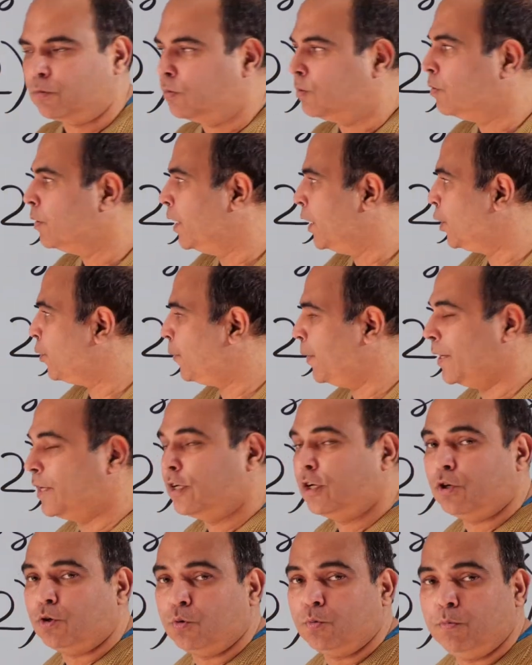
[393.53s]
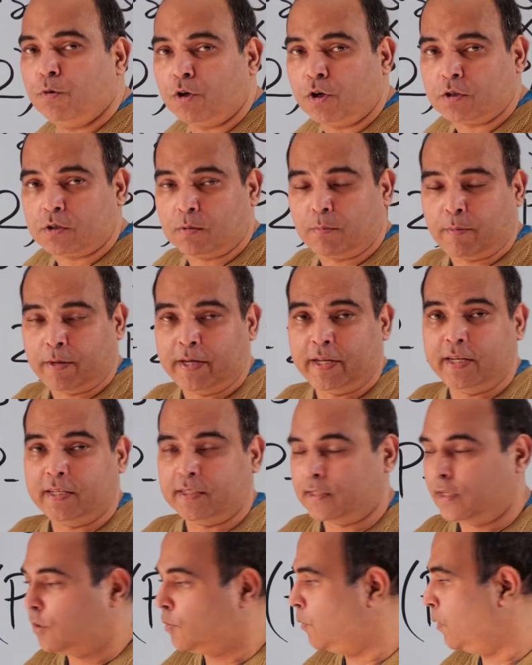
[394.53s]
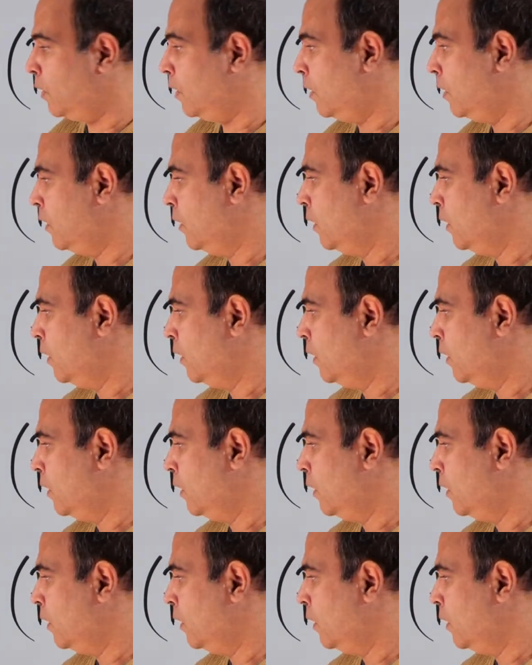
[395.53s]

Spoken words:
2. Equate the two because the money is equal.